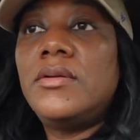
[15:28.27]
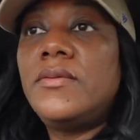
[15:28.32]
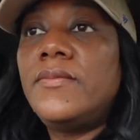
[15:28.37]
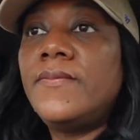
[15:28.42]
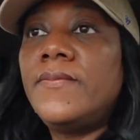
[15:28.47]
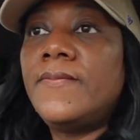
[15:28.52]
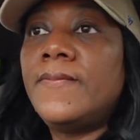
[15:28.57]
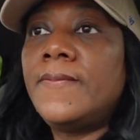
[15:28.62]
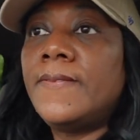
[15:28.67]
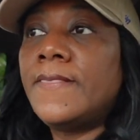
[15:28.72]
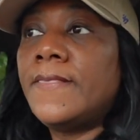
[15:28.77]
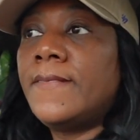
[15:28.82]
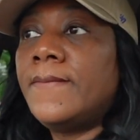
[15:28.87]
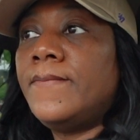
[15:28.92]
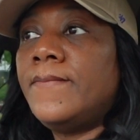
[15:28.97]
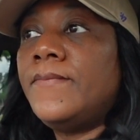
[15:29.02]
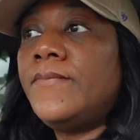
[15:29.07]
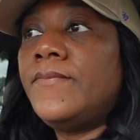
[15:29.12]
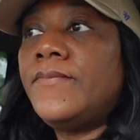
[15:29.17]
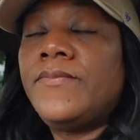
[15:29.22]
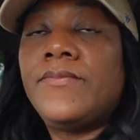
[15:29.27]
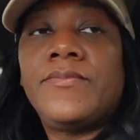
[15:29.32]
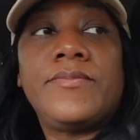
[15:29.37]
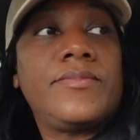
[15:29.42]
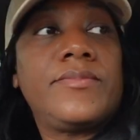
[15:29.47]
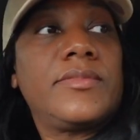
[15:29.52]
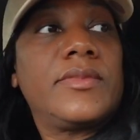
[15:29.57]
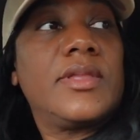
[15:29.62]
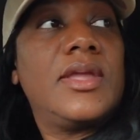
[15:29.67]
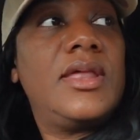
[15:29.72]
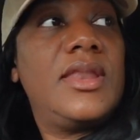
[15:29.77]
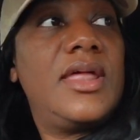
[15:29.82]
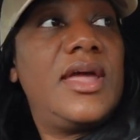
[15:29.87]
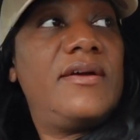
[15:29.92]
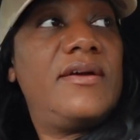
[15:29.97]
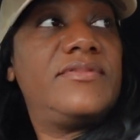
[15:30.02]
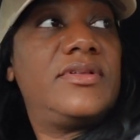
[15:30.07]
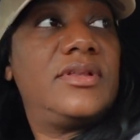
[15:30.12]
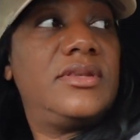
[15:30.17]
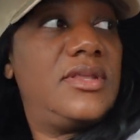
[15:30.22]
Cause I can name enough of pictures and
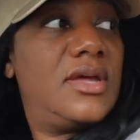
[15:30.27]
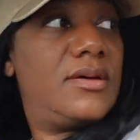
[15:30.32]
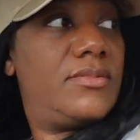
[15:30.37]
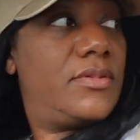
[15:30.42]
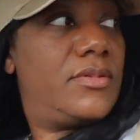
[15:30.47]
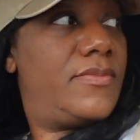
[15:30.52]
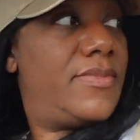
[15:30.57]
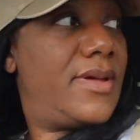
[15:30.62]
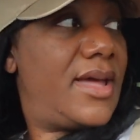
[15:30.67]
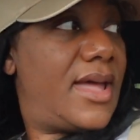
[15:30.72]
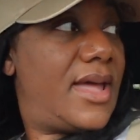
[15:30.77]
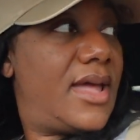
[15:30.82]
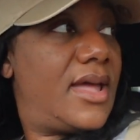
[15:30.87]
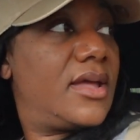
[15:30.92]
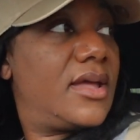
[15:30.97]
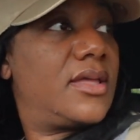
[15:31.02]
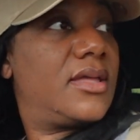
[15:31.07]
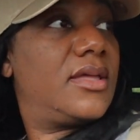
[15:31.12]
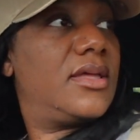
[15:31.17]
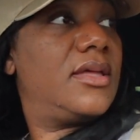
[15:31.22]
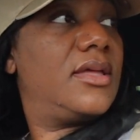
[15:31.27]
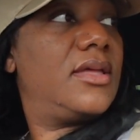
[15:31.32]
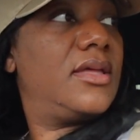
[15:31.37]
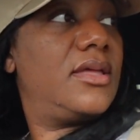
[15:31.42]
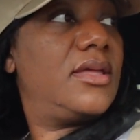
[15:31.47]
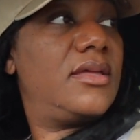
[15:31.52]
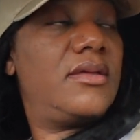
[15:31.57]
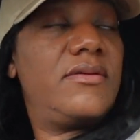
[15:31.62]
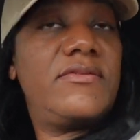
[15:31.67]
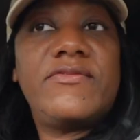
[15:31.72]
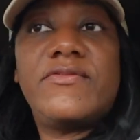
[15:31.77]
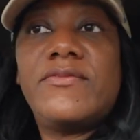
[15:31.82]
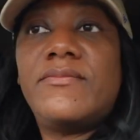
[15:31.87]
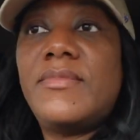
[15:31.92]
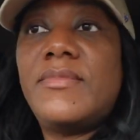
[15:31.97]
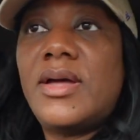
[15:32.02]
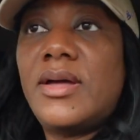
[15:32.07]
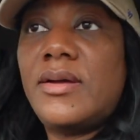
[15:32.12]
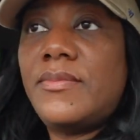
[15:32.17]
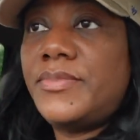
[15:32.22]
have to double back if
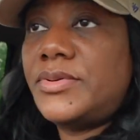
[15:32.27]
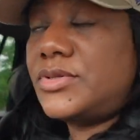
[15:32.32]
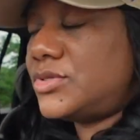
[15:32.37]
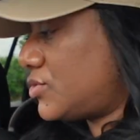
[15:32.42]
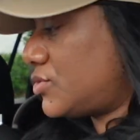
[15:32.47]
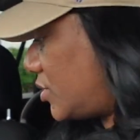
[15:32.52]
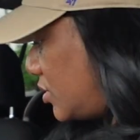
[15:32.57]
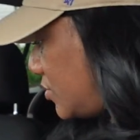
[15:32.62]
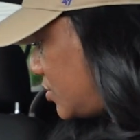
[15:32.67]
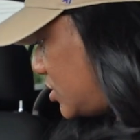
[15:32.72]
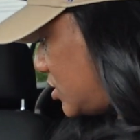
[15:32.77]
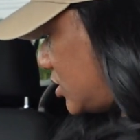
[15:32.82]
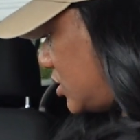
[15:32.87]
prescription